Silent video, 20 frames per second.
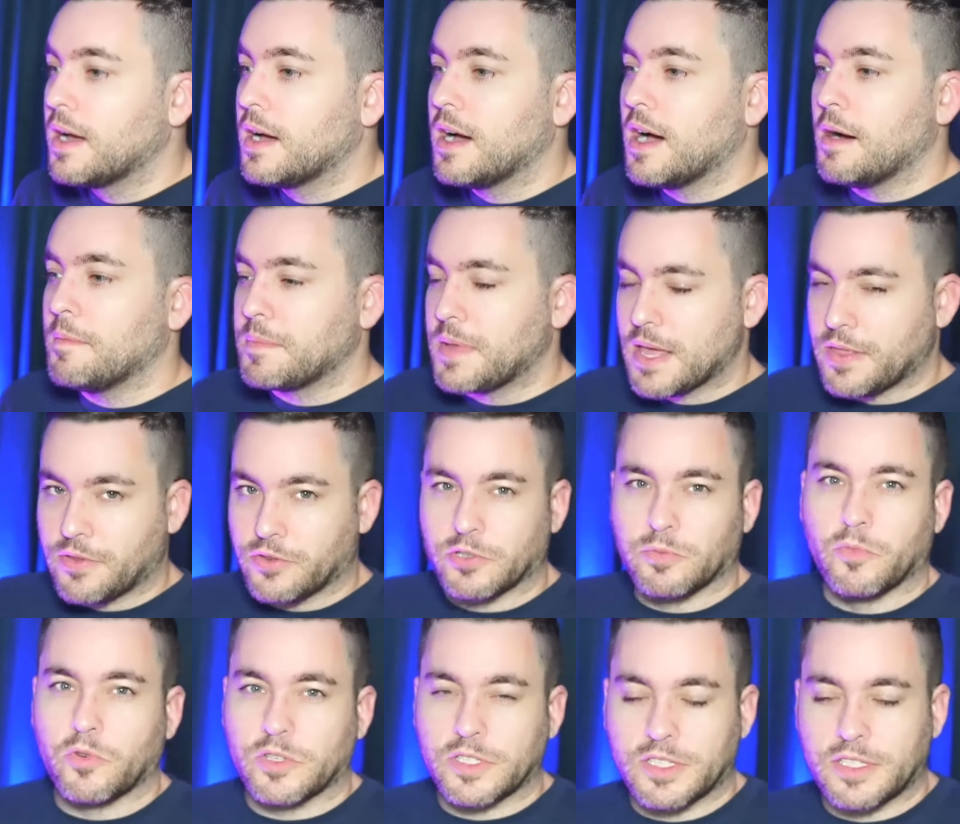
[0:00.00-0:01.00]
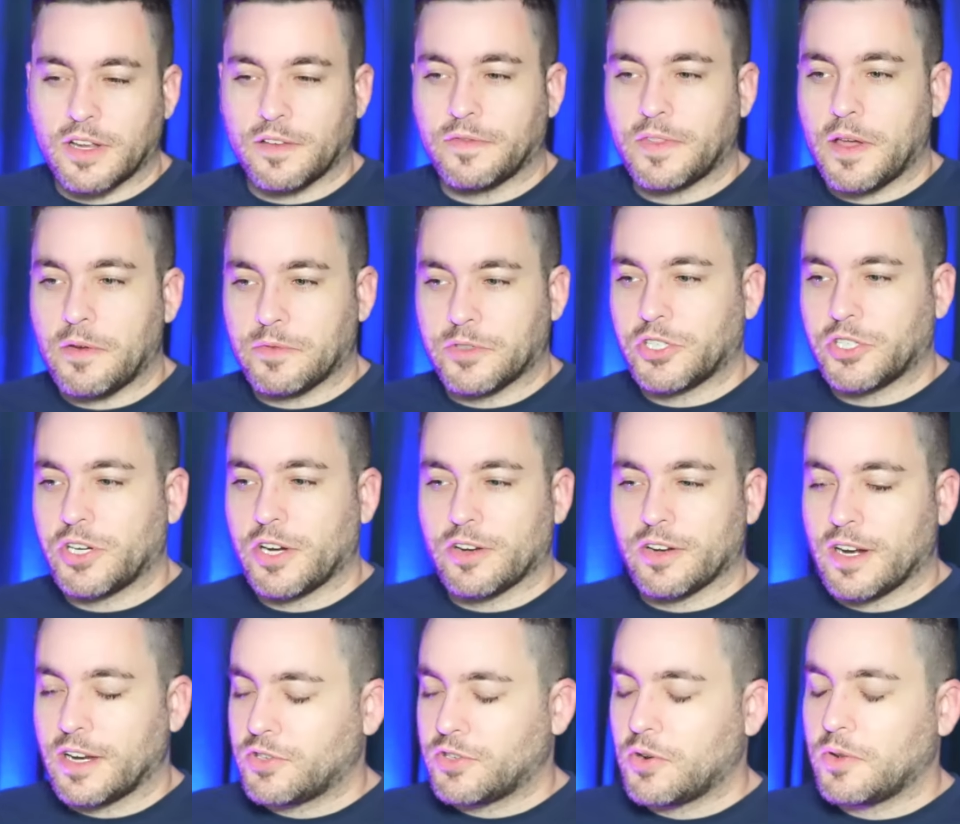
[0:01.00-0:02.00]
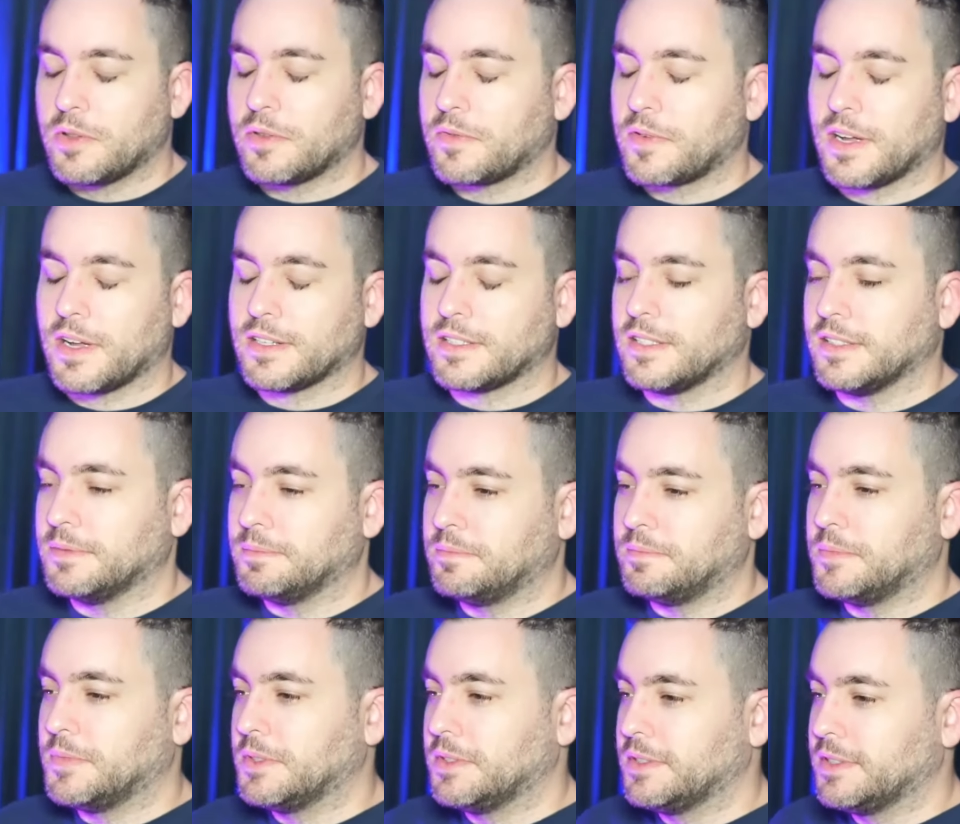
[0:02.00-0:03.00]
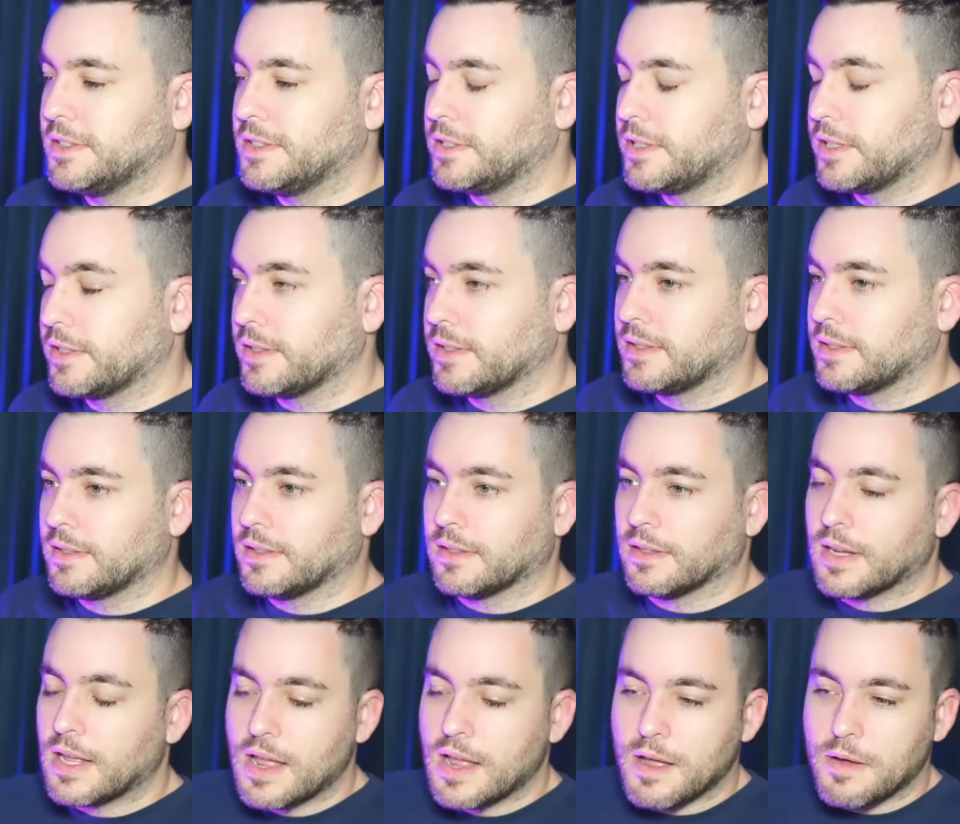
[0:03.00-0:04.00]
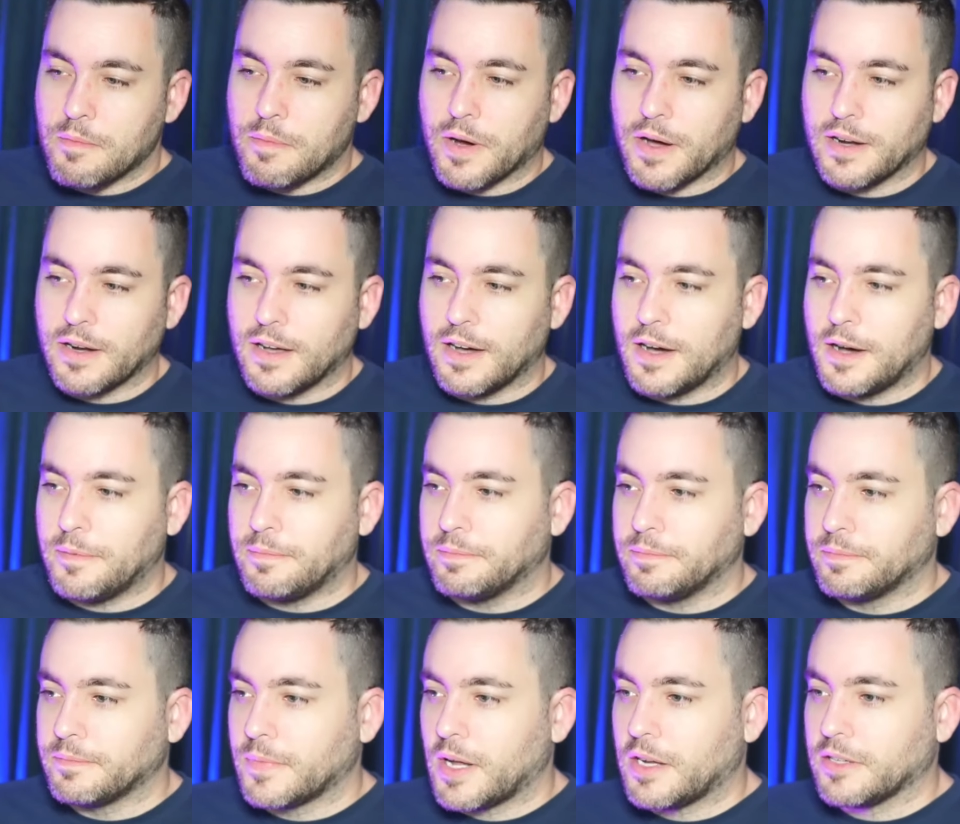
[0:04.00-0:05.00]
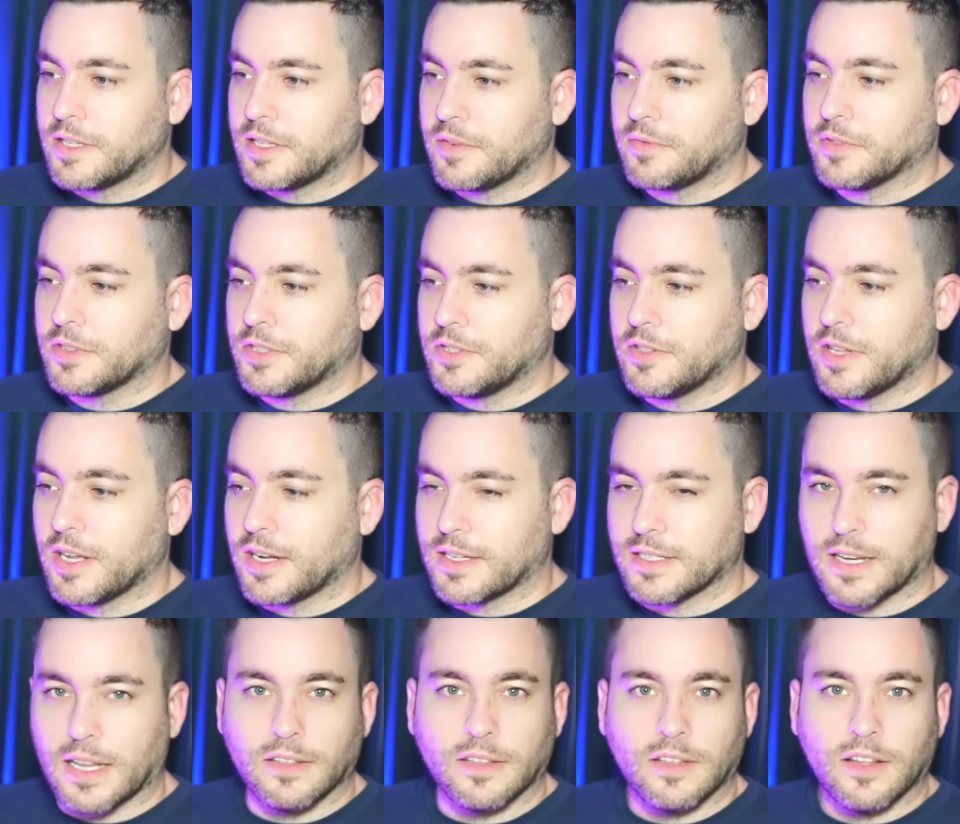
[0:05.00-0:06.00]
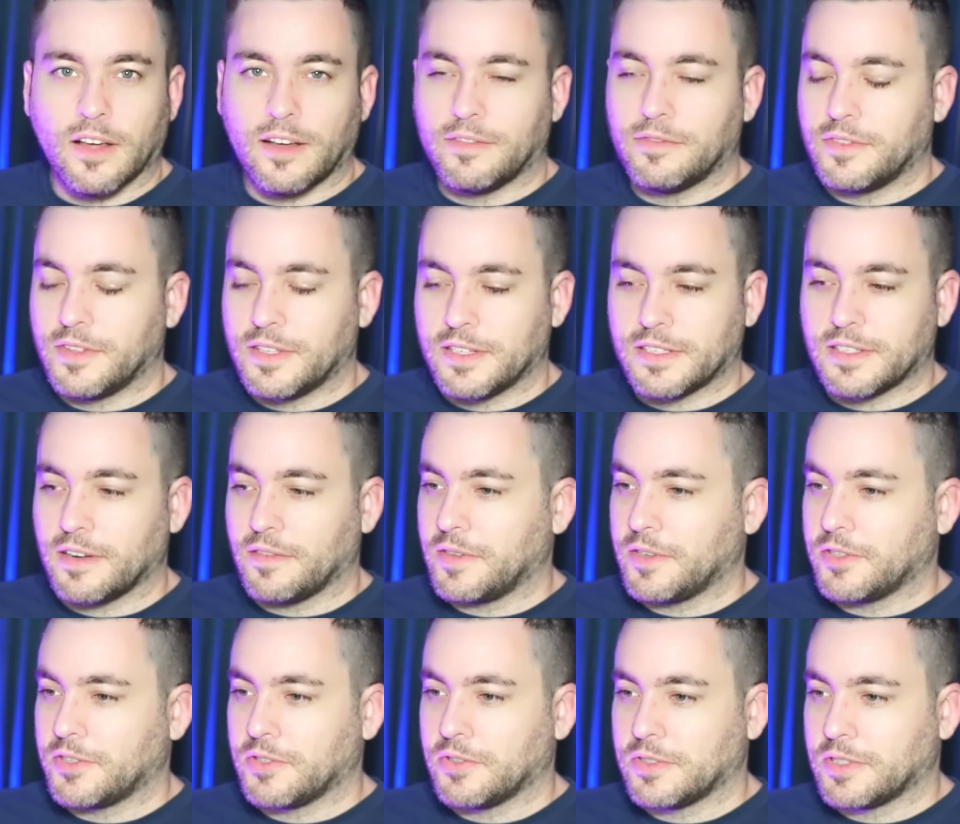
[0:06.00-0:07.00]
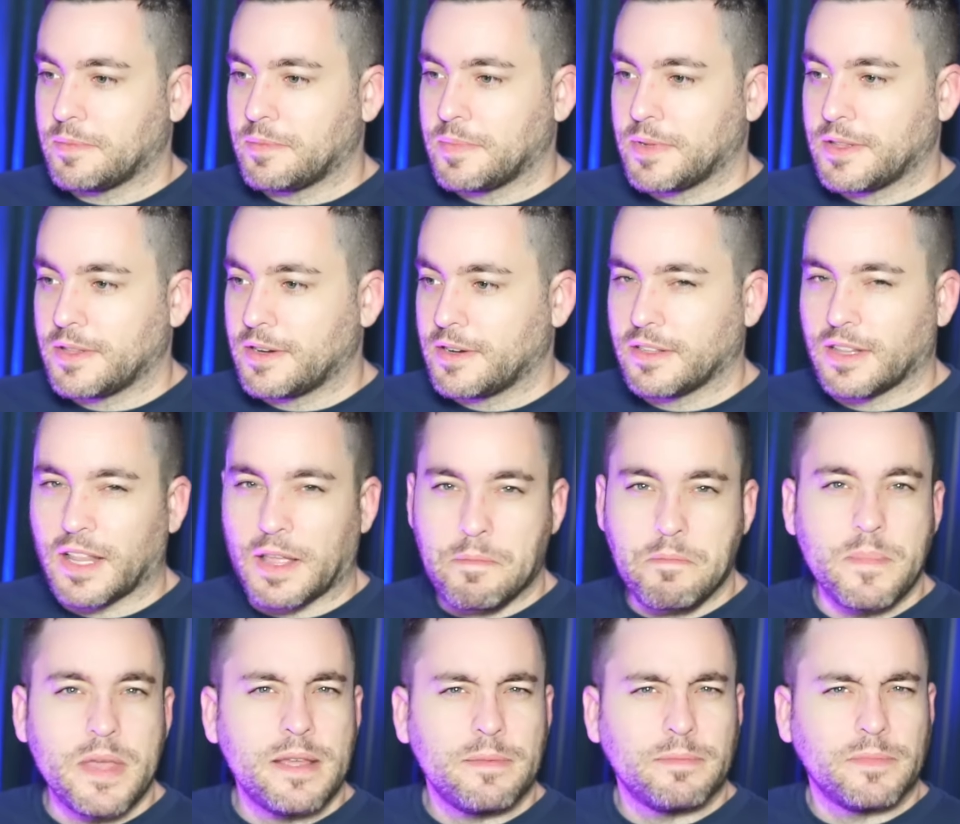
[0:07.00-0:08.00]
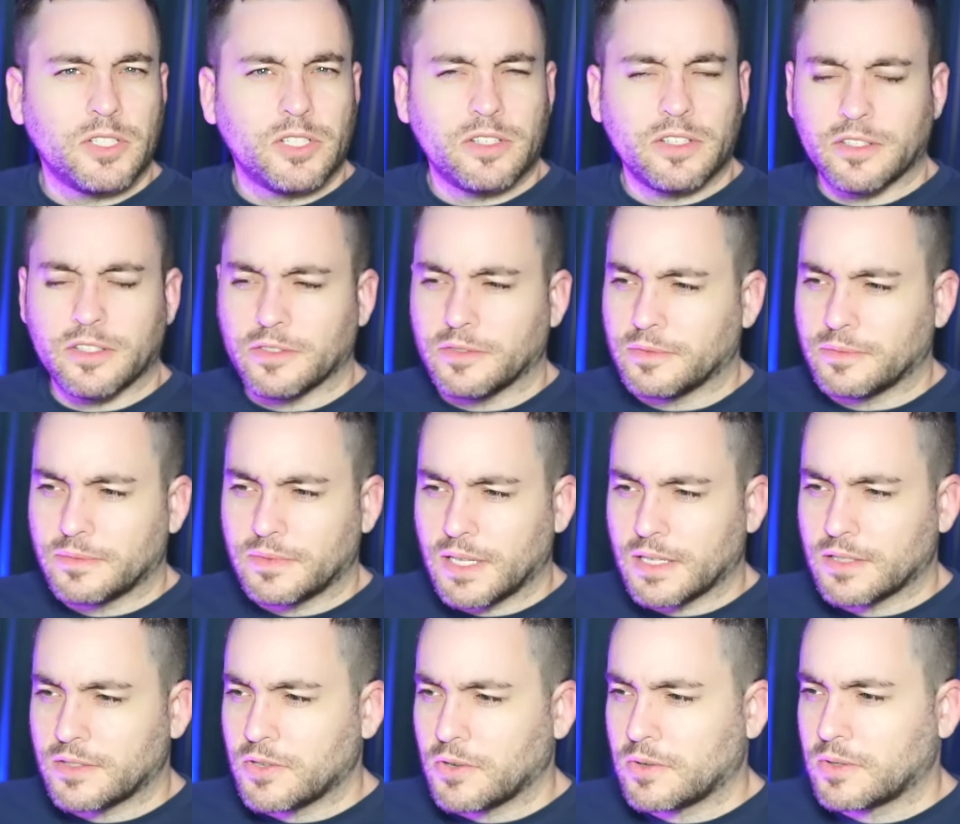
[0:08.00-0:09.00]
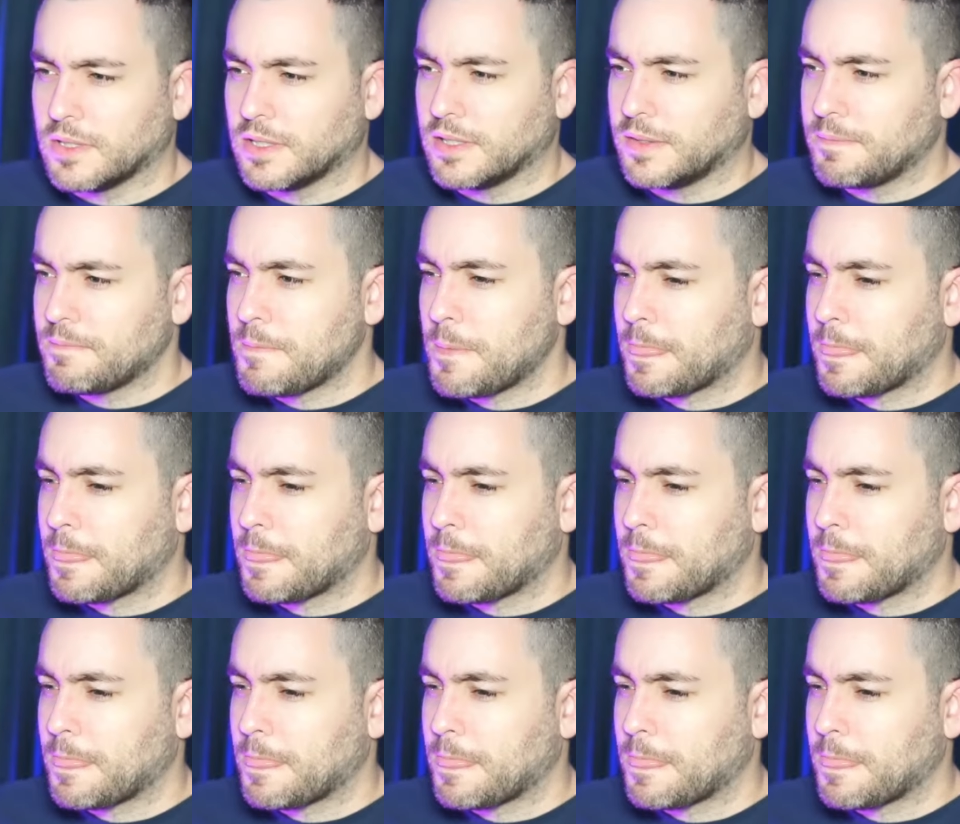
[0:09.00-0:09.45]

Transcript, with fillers: Um, yeah, there's more stuff that was shared, and I totally forgot to share that. Uh, but um, I'll definitely do that because I love the stuff that shows up in there, like memes too. Yeah, totally.